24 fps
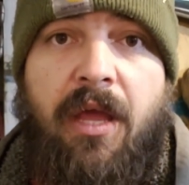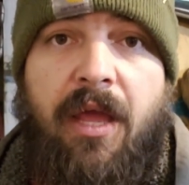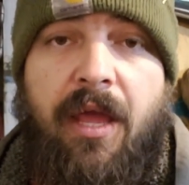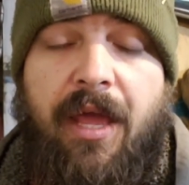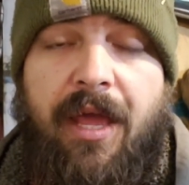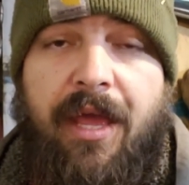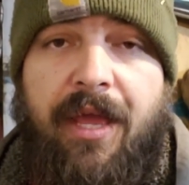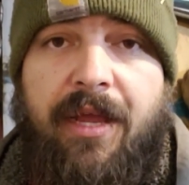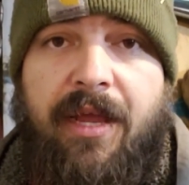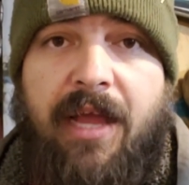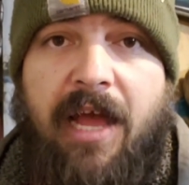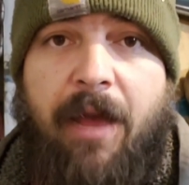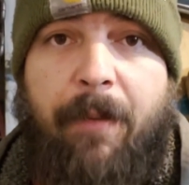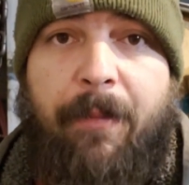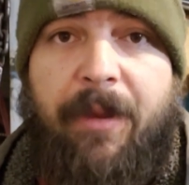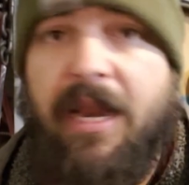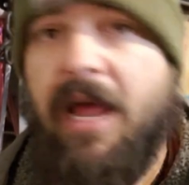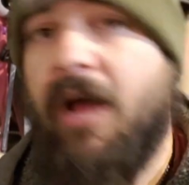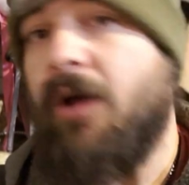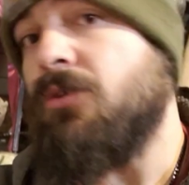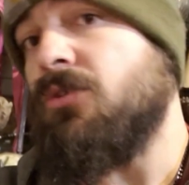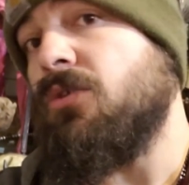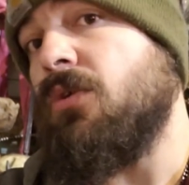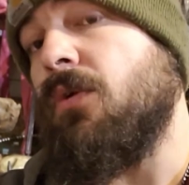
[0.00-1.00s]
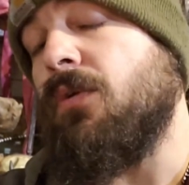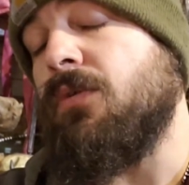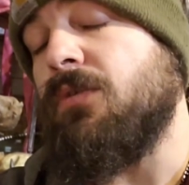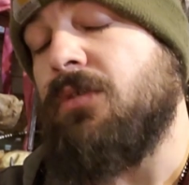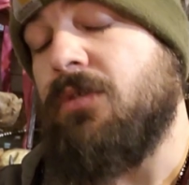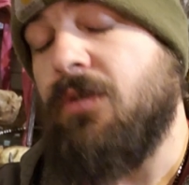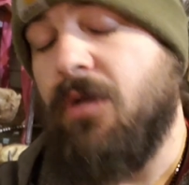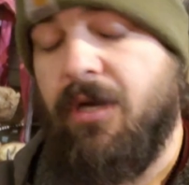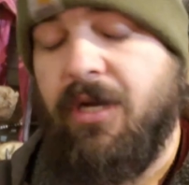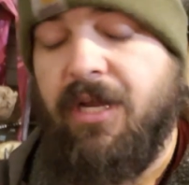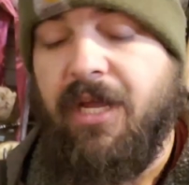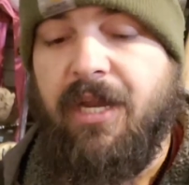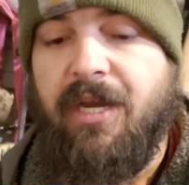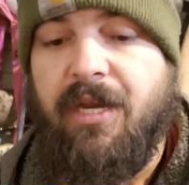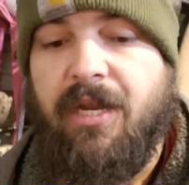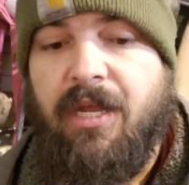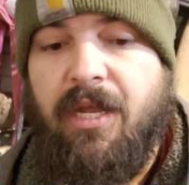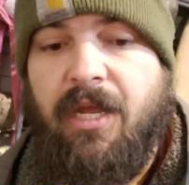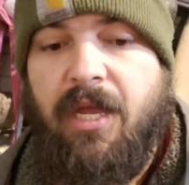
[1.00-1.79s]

a common household circuit.